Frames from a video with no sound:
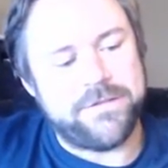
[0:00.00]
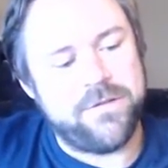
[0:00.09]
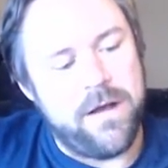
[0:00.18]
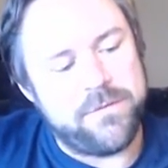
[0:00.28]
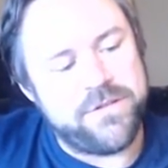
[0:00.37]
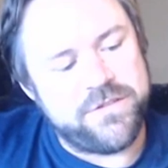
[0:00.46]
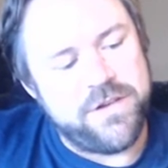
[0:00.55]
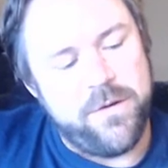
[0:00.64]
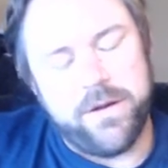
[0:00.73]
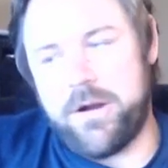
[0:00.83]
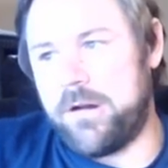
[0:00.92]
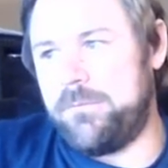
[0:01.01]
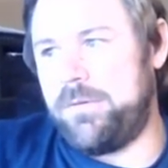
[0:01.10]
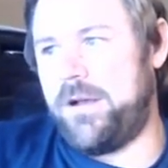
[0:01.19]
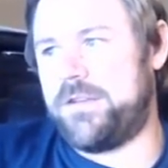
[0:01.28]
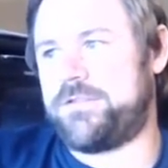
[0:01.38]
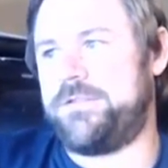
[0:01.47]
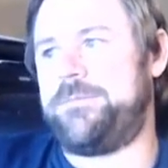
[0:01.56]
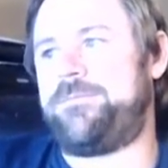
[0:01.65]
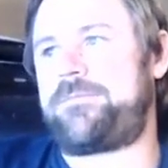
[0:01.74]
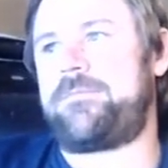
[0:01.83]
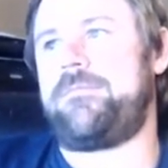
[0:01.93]
so I was just showing Garden Plus.
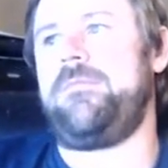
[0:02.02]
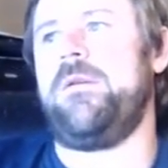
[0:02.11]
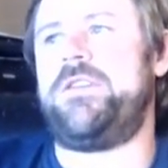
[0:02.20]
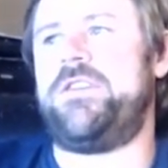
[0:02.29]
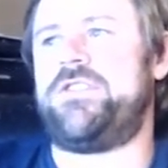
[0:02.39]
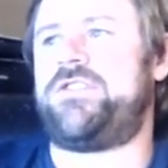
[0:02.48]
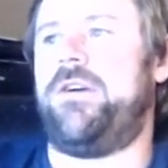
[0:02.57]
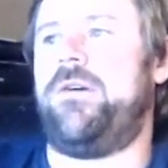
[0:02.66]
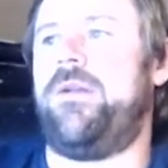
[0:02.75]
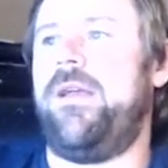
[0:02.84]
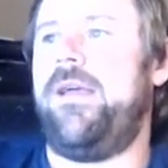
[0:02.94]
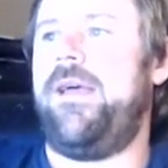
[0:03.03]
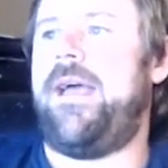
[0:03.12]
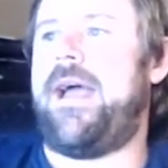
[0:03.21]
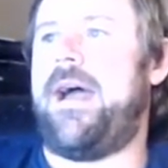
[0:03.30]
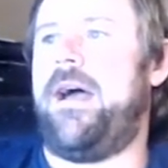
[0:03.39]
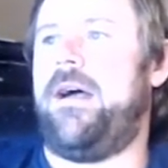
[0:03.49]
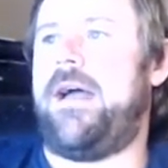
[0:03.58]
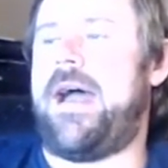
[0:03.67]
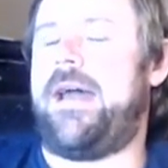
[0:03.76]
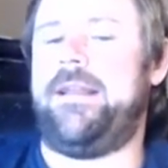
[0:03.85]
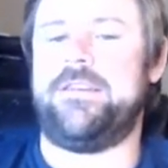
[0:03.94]
We just showed uh,
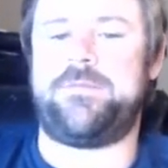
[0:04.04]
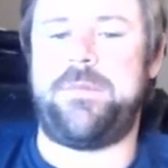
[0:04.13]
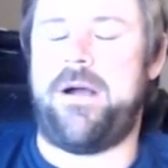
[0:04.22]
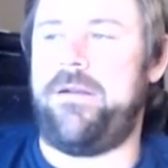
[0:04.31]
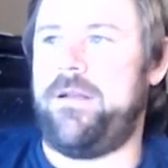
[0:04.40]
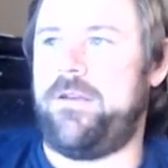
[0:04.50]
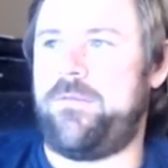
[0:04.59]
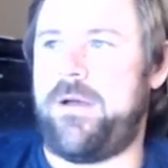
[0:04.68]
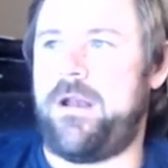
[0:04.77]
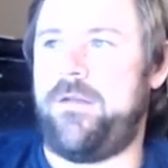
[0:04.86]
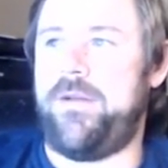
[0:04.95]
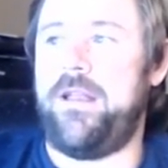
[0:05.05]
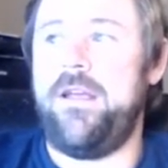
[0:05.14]
adding a sprouted, a sprouted event.